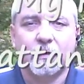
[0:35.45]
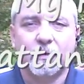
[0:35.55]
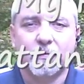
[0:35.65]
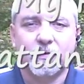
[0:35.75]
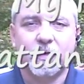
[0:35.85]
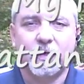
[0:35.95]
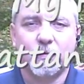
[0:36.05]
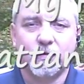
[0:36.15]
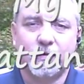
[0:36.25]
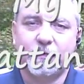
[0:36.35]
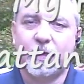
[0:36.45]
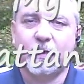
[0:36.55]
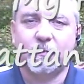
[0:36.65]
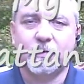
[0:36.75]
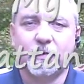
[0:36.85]
Lupton City was
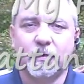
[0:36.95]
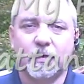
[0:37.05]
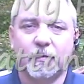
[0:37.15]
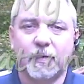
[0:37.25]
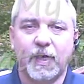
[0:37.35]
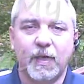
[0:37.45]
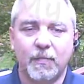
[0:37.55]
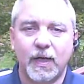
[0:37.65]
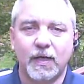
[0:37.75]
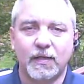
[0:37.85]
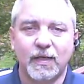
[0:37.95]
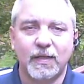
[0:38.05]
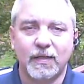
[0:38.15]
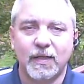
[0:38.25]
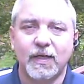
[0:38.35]
developed, began back in
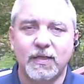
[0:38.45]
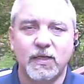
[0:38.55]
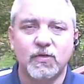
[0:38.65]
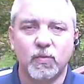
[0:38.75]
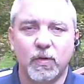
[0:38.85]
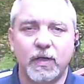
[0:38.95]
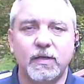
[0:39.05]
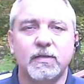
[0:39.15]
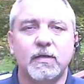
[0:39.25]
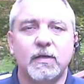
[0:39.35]
the 1920s